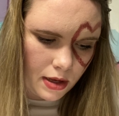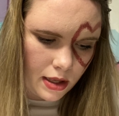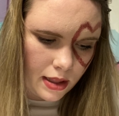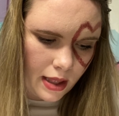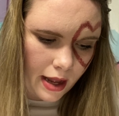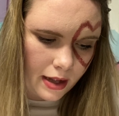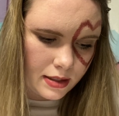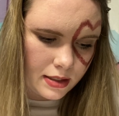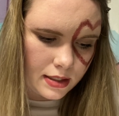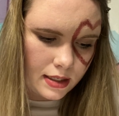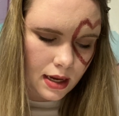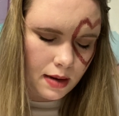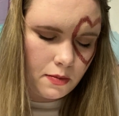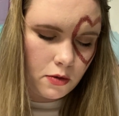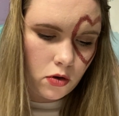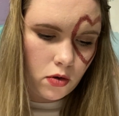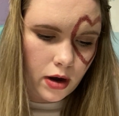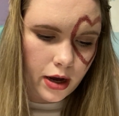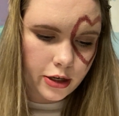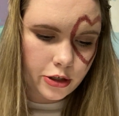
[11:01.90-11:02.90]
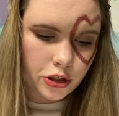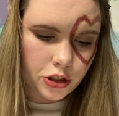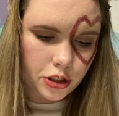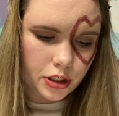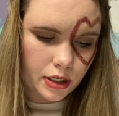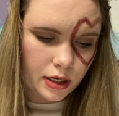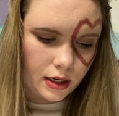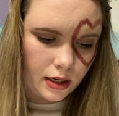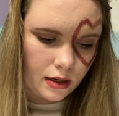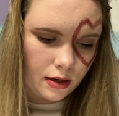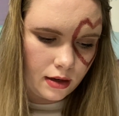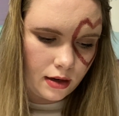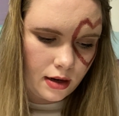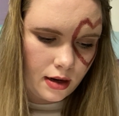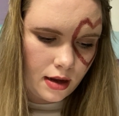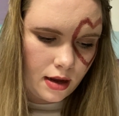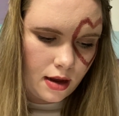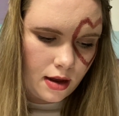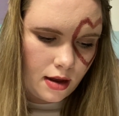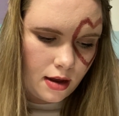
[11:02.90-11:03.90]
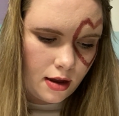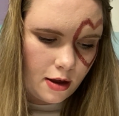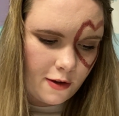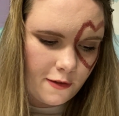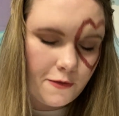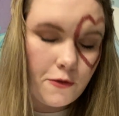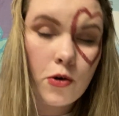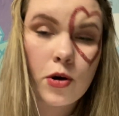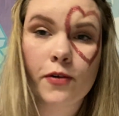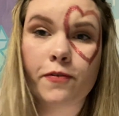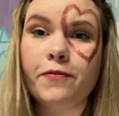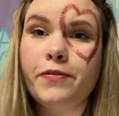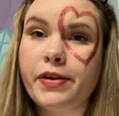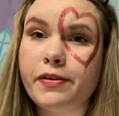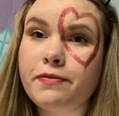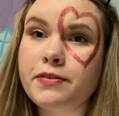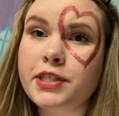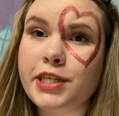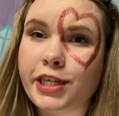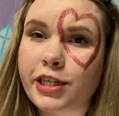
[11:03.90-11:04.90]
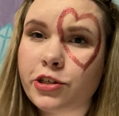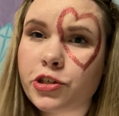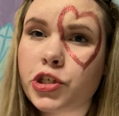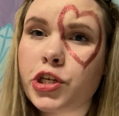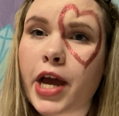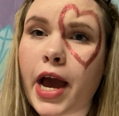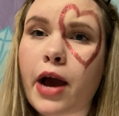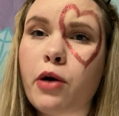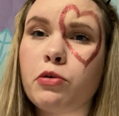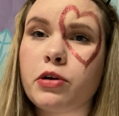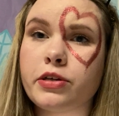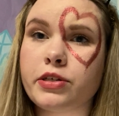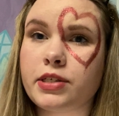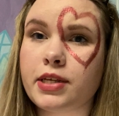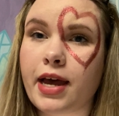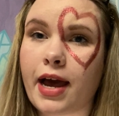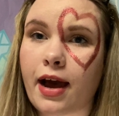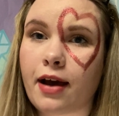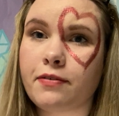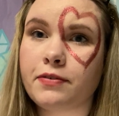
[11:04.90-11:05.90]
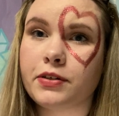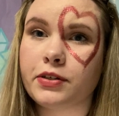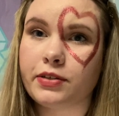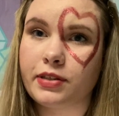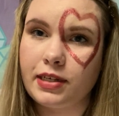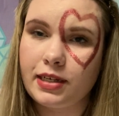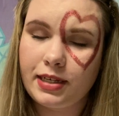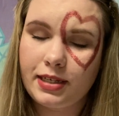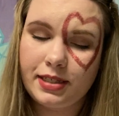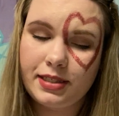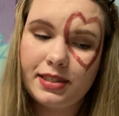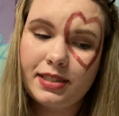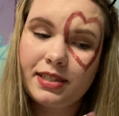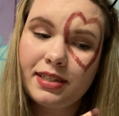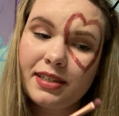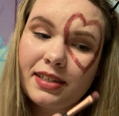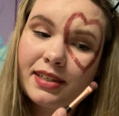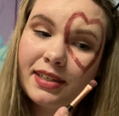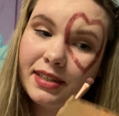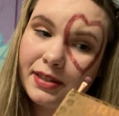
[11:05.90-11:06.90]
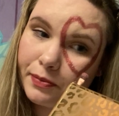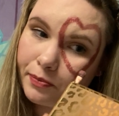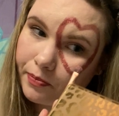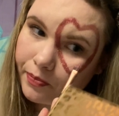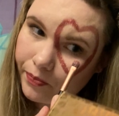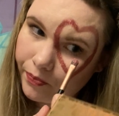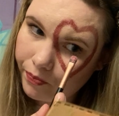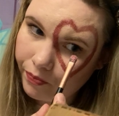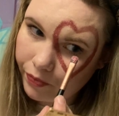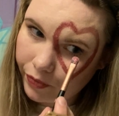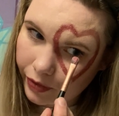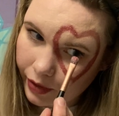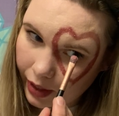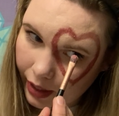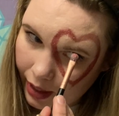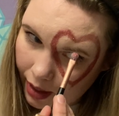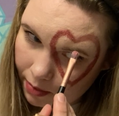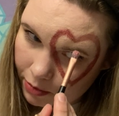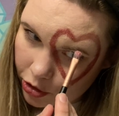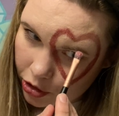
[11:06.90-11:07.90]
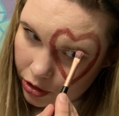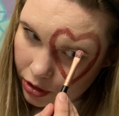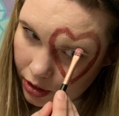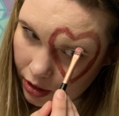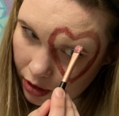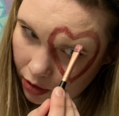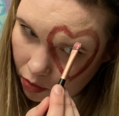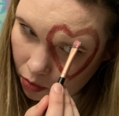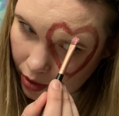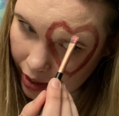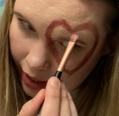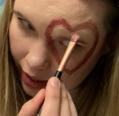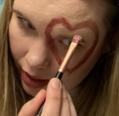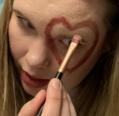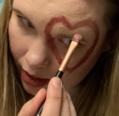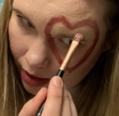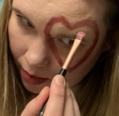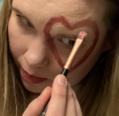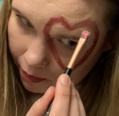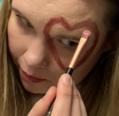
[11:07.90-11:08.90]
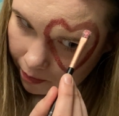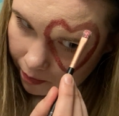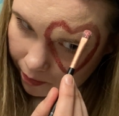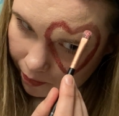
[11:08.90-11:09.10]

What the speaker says: me that same question for 15 showers after this. Like, I'm just gonna wake up